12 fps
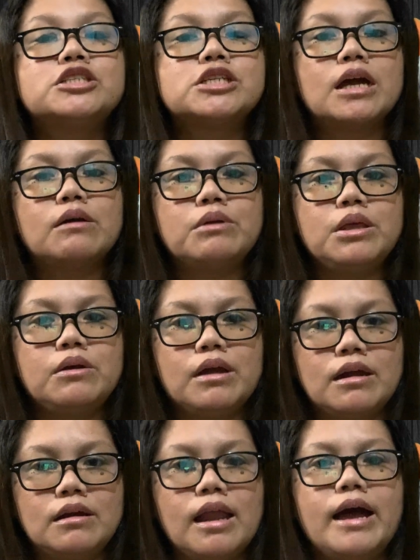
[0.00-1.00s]
Check with your
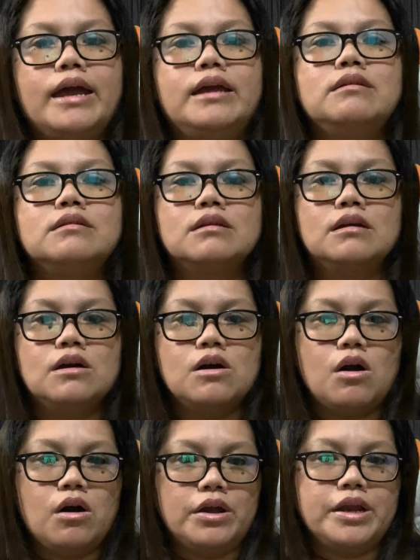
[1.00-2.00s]
airline
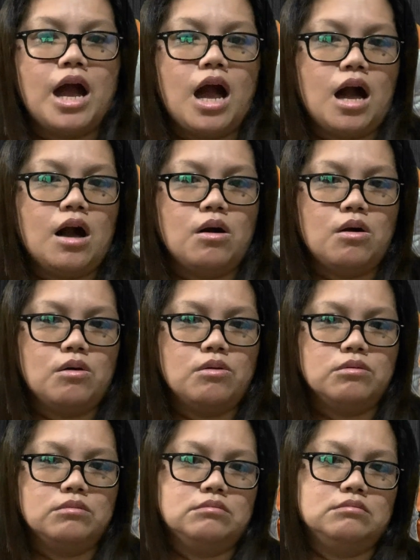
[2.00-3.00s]
on
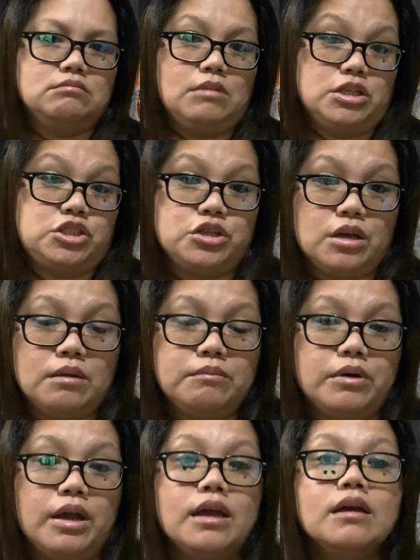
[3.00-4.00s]
how much you
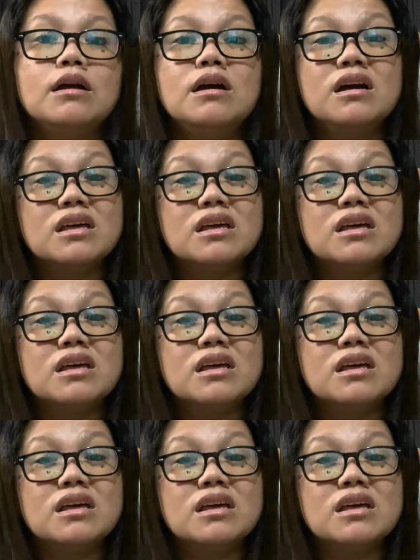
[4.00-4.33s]
can bring.